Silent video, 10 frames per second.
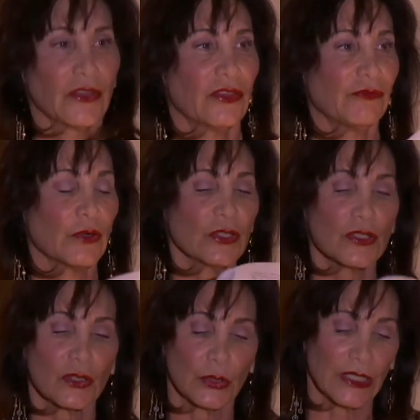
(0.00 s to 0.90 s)
The first
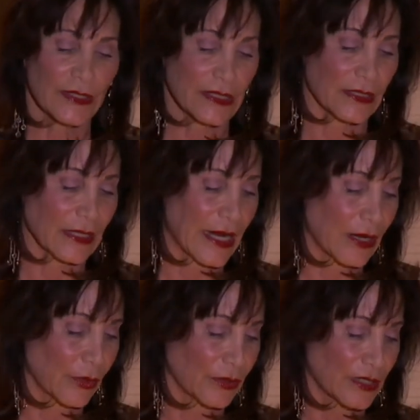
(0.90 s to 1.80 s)
36
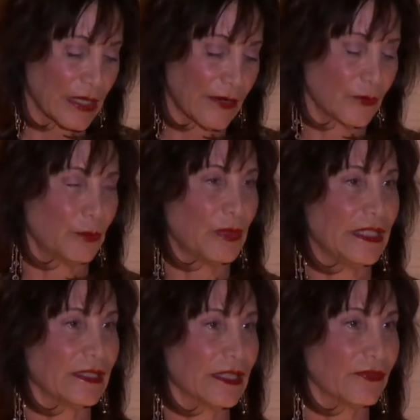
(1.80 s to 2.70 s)
hours after
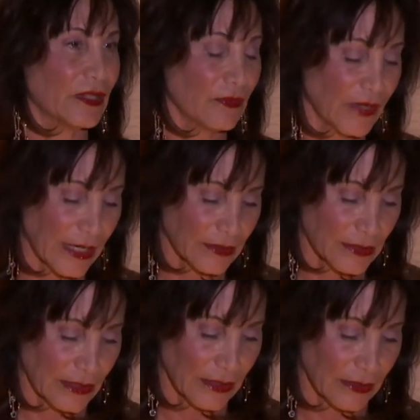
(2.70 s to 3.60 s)
being given the
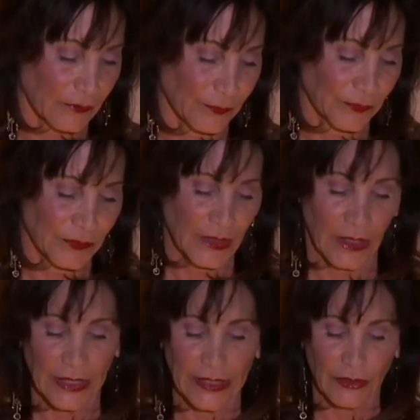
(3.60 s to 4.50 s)
vaccine,
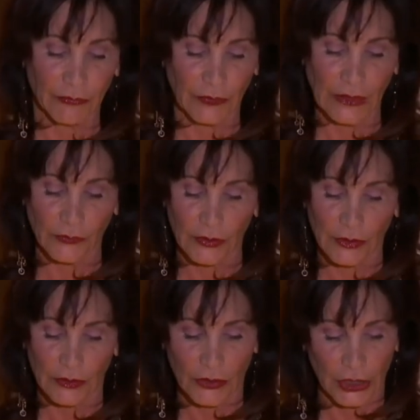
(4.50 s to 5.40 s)
I get a
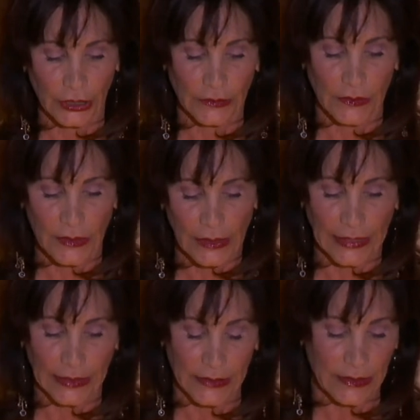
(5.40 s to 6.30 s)
fever, chills,
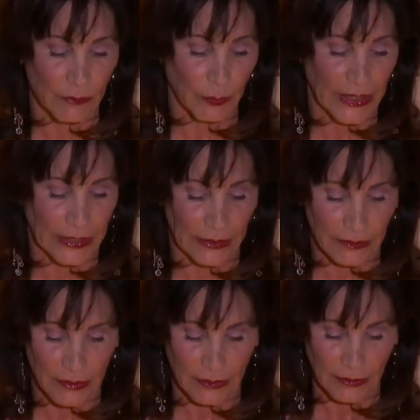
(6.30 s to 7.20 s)
aches, and
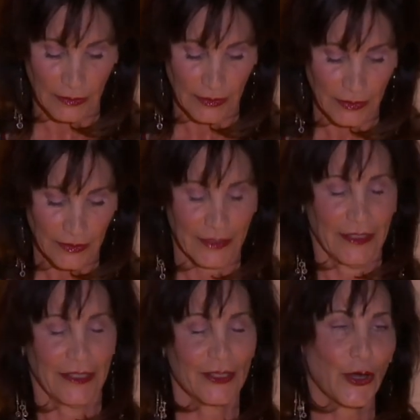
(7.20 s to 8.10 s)
pains.
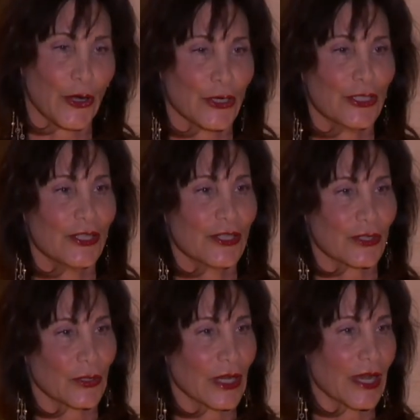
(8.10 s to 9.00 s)
It's hard to
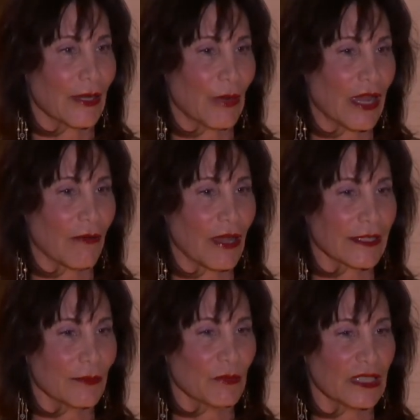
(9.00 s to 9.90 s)
describe how I
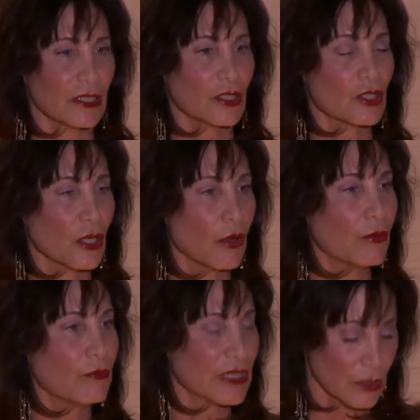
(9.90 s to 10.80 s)
can be so
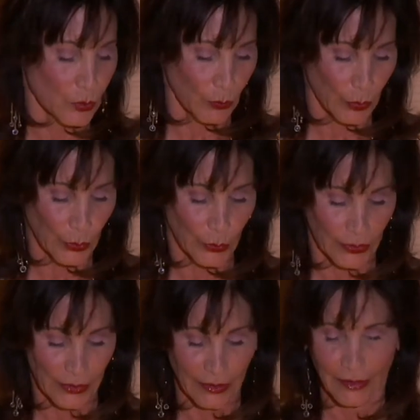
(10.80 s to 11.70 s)
miserable
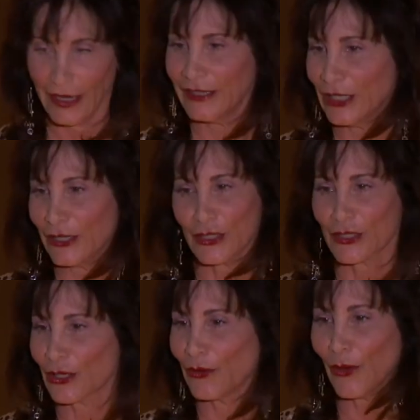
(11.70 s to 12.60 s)
and yet
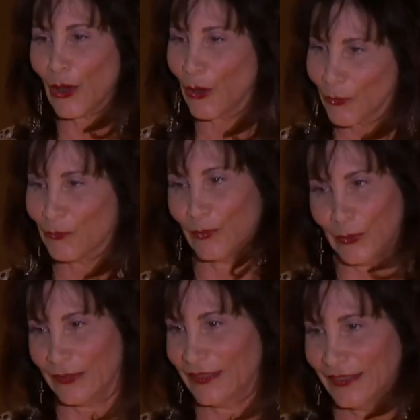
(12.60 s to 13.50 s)
so
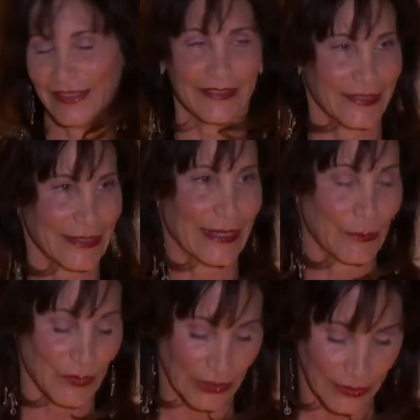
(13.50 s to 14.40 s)
hopeful at the same
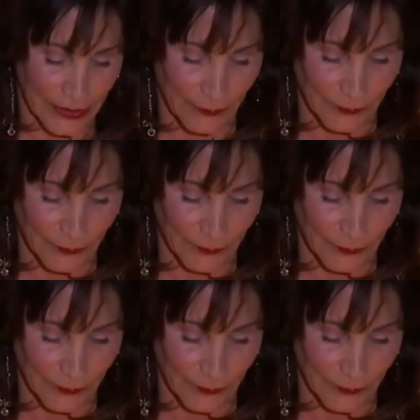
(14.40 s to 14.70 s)
time.